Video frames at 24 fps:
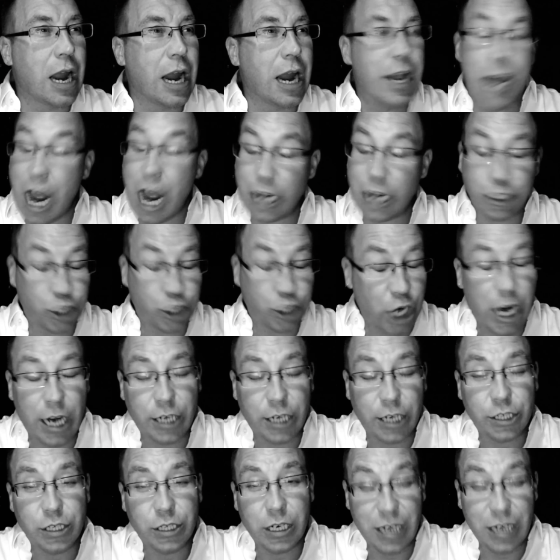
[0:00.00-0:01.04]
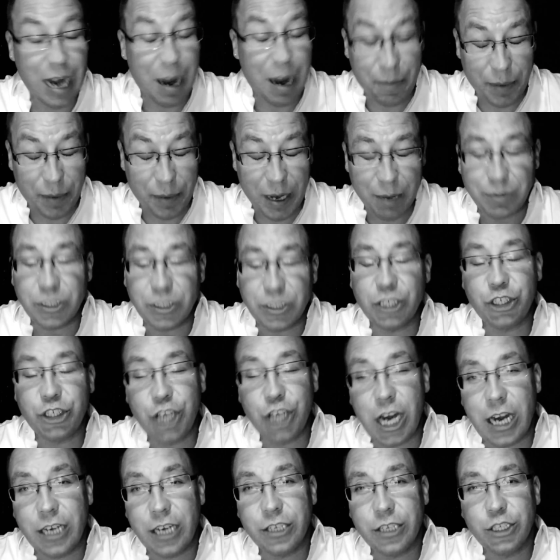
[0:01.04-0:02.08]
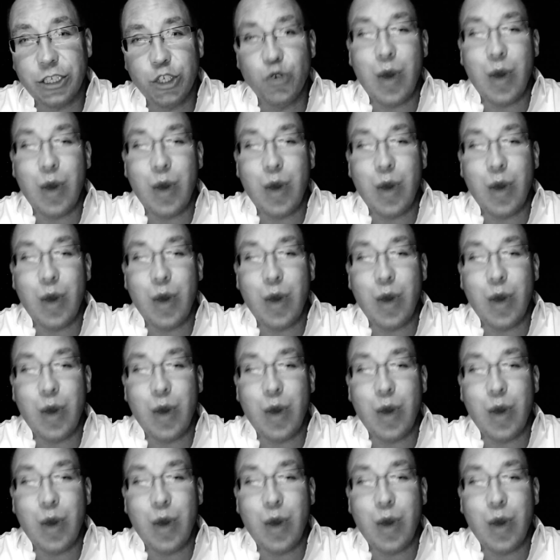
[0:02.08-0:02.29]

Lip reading: and not change and not be able to change.